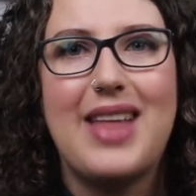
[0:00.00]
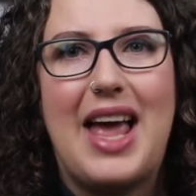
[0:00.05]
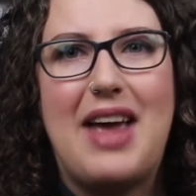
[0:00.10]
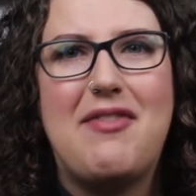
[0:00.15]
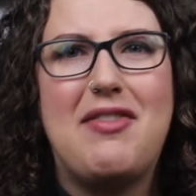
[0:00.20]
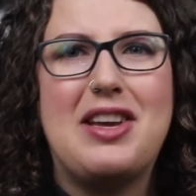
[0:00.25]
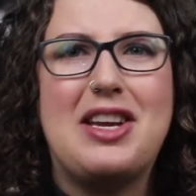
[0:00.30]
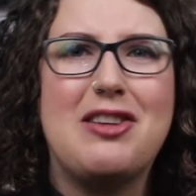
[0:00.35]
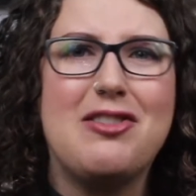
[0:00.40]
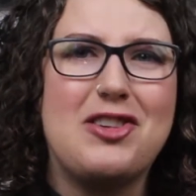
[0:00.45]
I
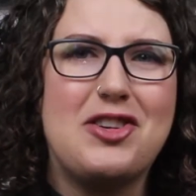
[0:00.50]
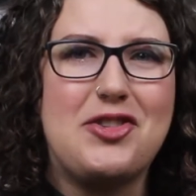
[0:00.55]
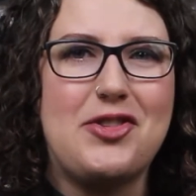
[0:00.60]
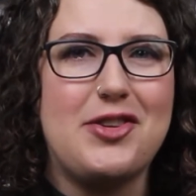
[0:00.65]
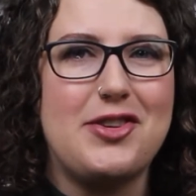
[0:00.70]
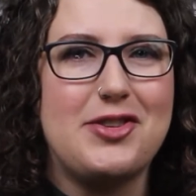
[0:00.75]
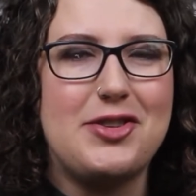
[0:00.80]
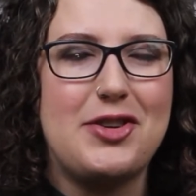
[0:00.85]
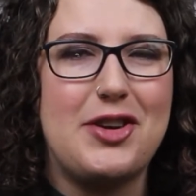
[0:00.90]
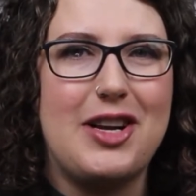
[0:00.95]
figure a
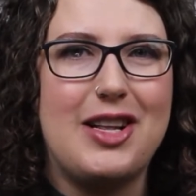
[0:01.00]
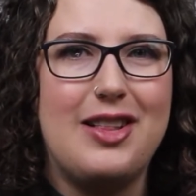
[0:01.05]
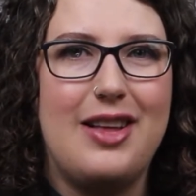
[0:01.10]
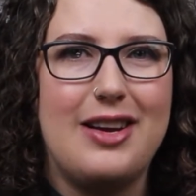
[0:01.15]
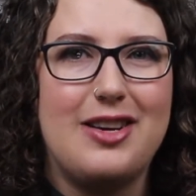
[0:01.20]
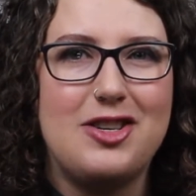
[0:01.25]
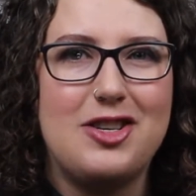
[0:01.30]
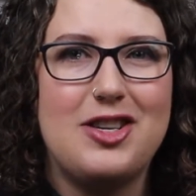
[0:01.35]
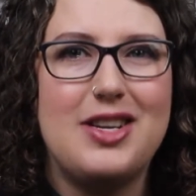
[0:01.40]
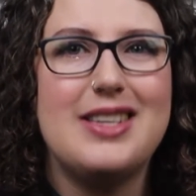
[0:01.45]
short story
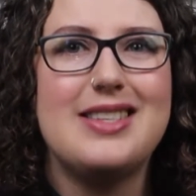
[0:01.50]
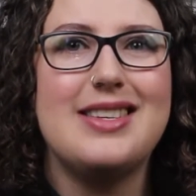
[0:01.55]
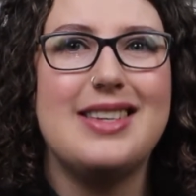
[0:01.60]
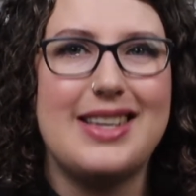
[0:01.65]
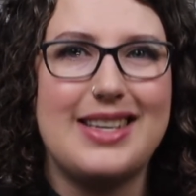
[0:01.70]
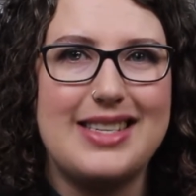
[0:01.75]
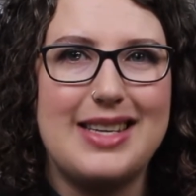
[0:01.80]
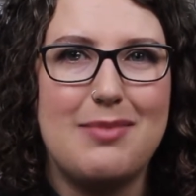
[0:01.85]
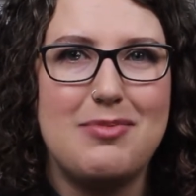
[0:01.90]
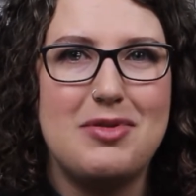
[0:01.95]
collection is an
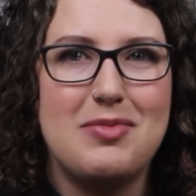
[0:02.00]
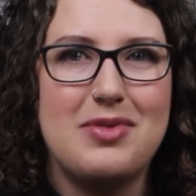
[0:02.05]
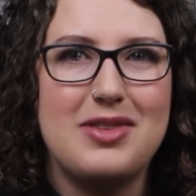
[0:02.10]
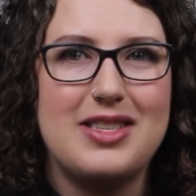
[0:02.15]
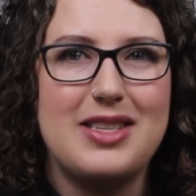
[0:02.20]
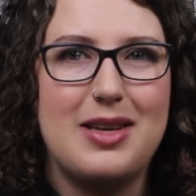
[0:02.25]
acceptable